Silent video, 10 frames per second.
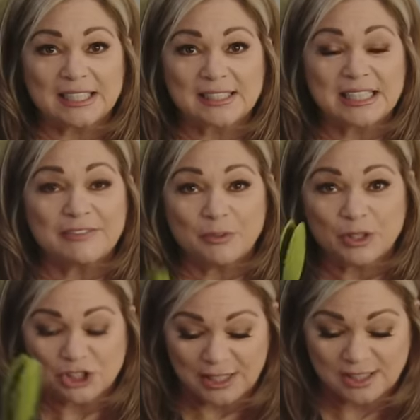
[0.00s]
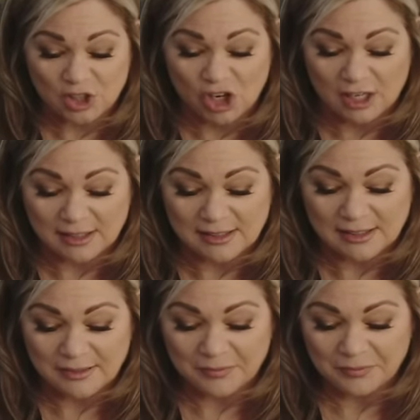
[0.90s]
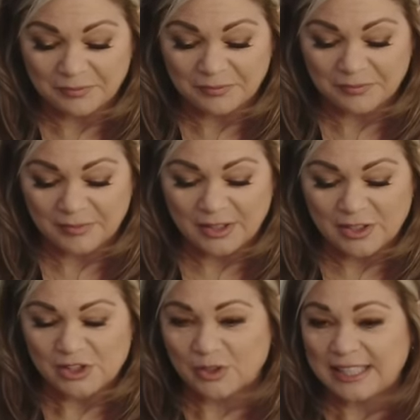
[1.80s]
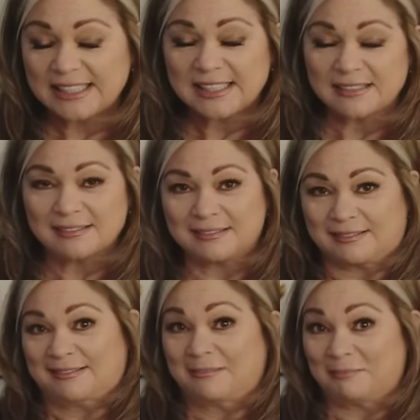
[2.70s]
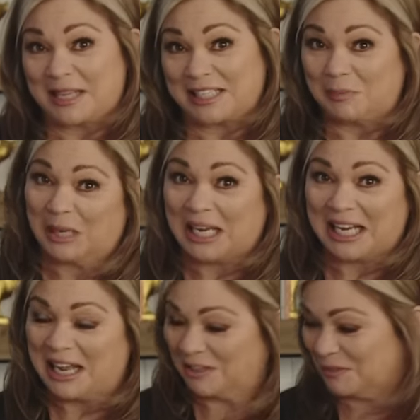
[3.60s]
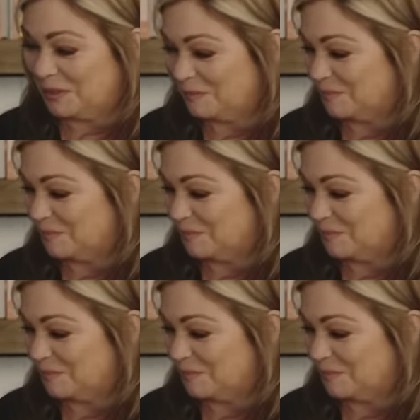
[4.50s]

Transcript: is, even with just tongs. So let's make spaghetti out of it.